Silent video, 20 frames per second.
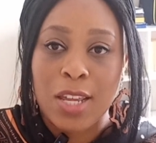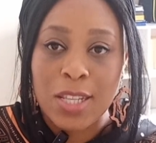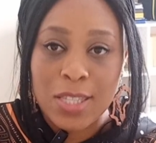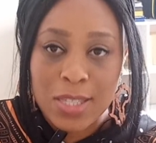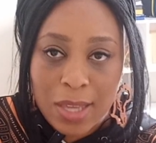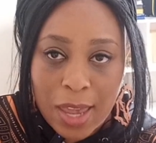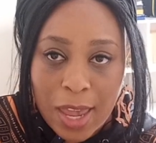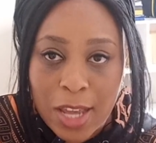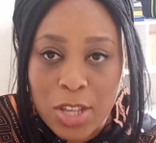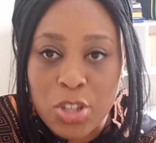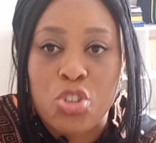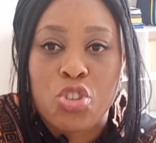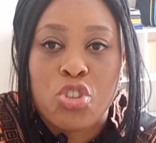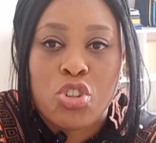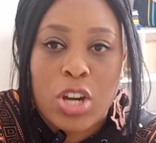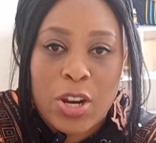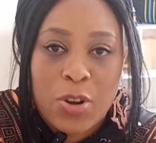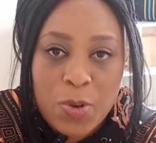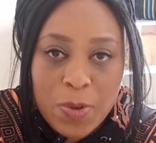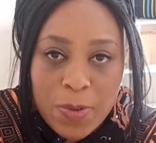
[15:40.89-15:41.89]
It's
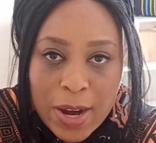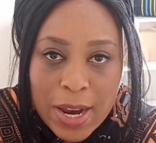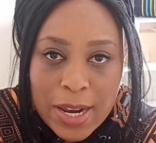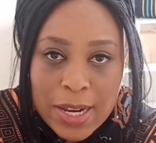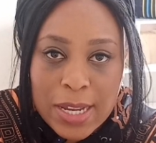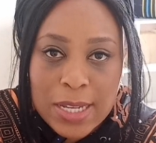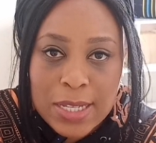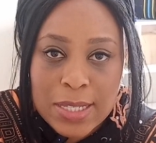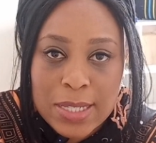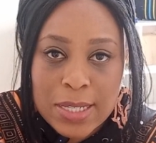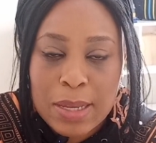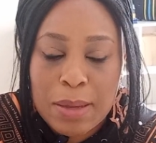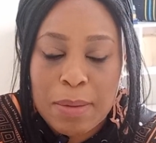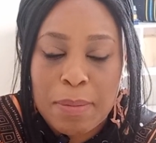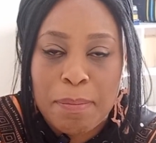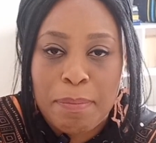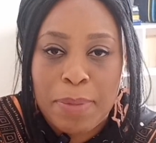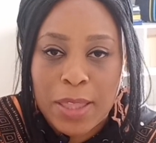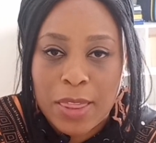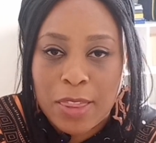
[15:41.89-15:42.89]
extra credit.
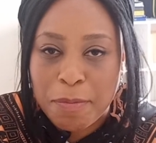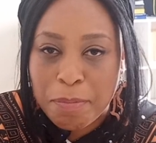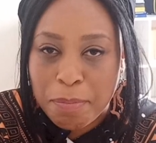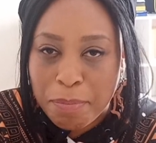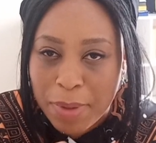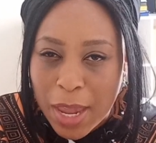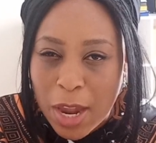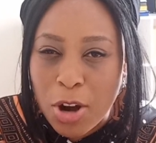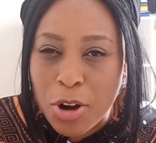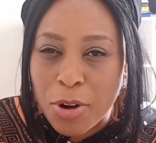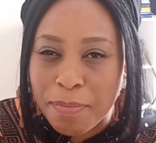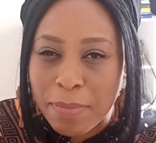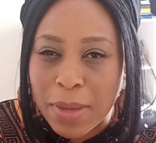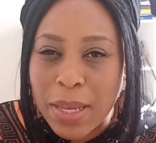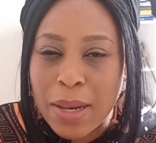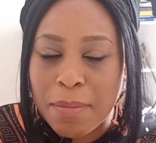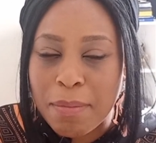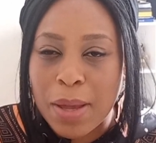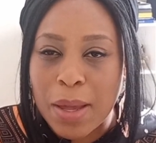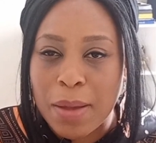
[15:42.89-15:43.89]
But the bare
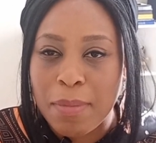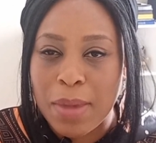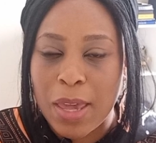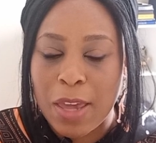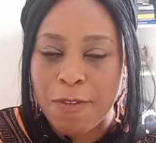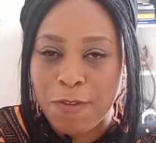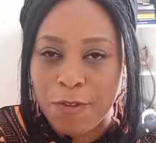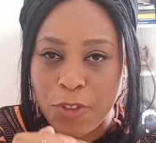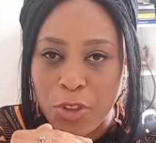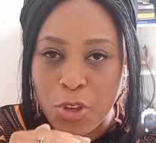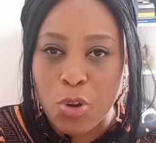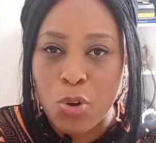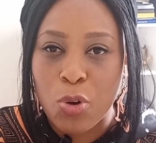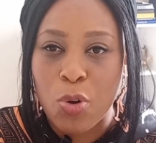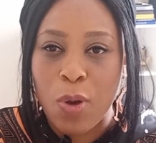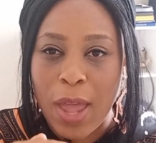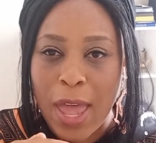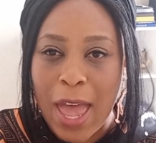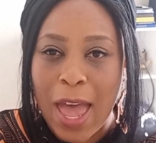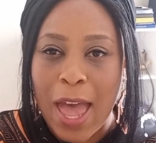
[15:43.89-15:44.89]
minimum, if
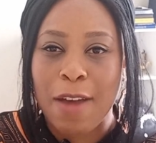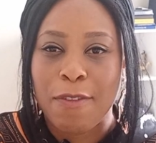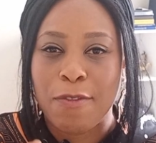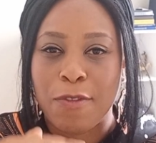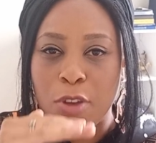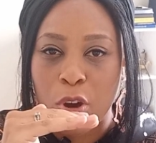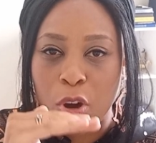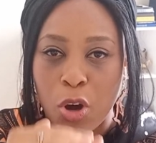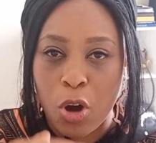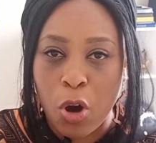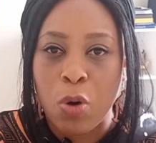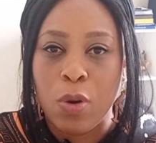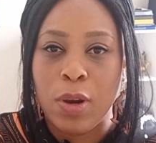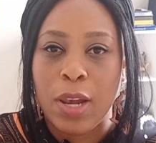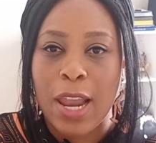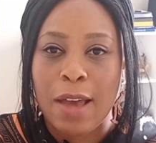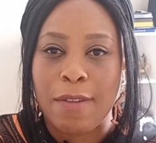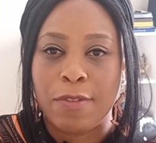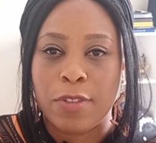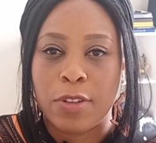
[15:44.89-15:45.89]
you have your O
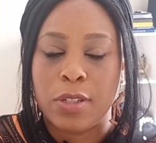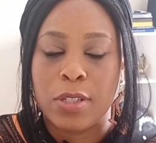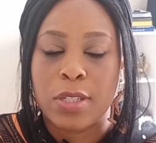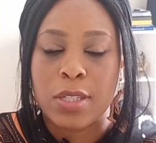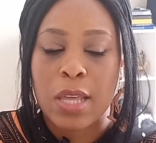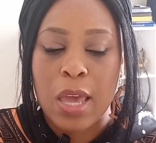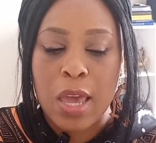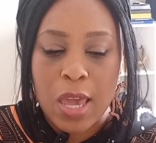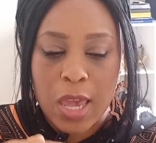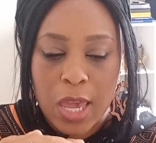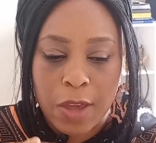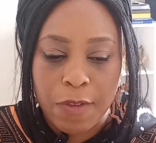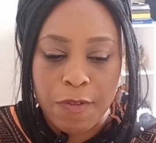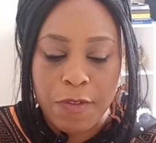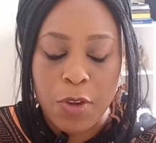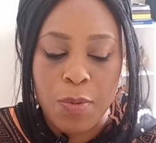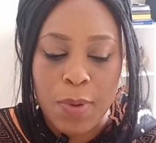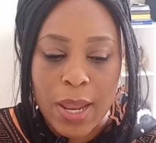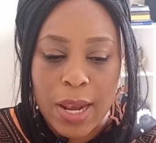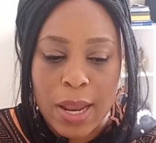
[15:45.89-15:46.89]
levels,
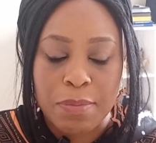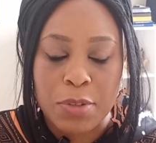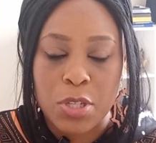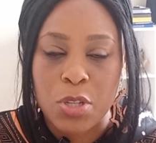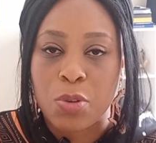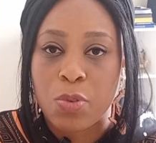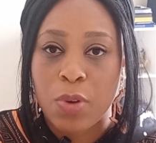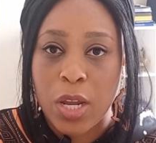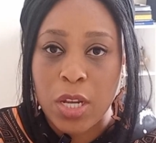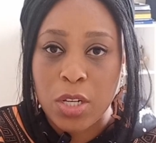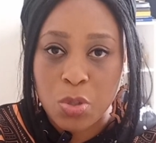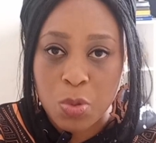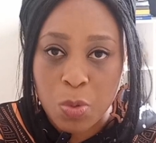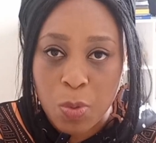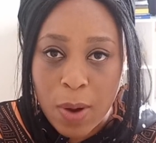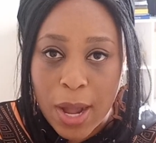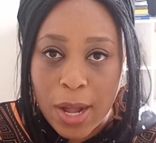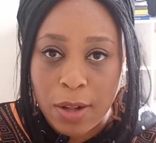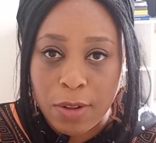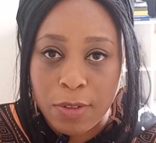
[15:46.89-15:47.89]
if you went up to grade
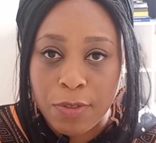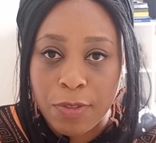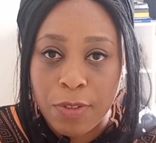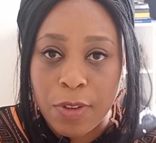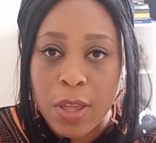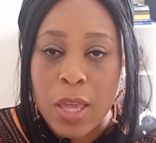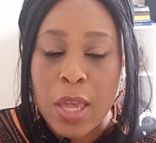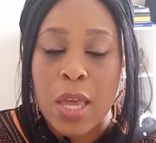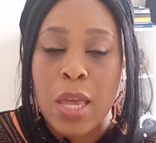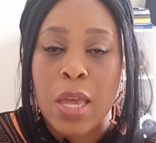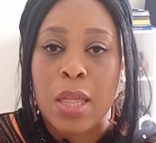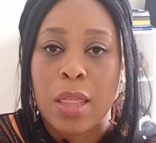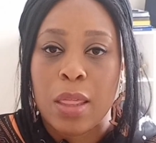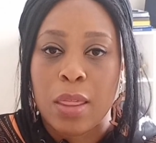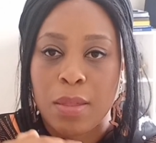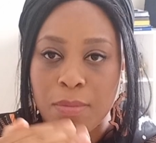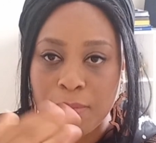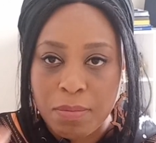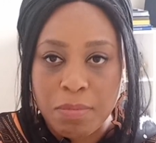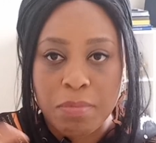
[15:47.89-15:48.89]
12,
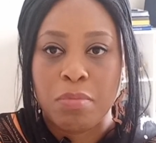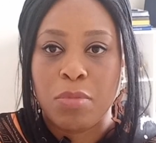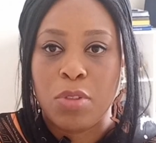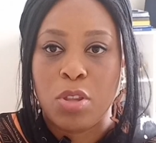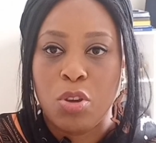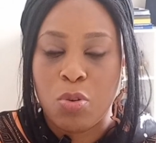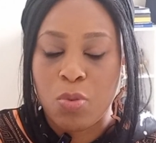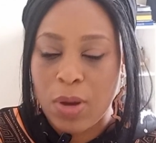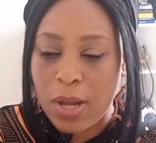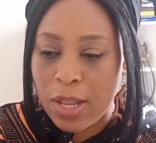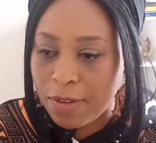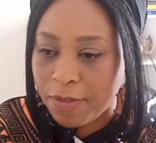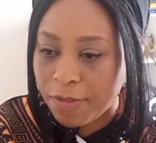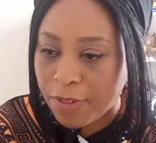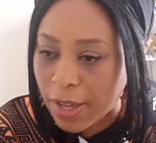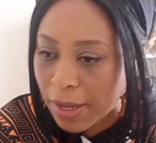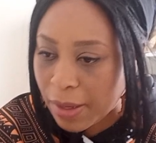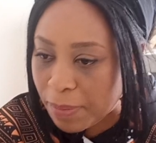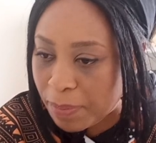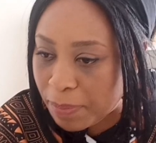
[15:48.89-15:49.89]
you
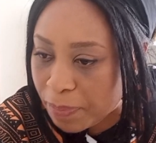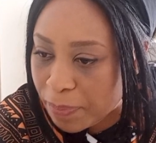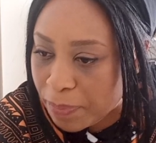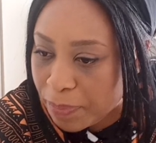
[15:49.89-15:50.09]
qualify.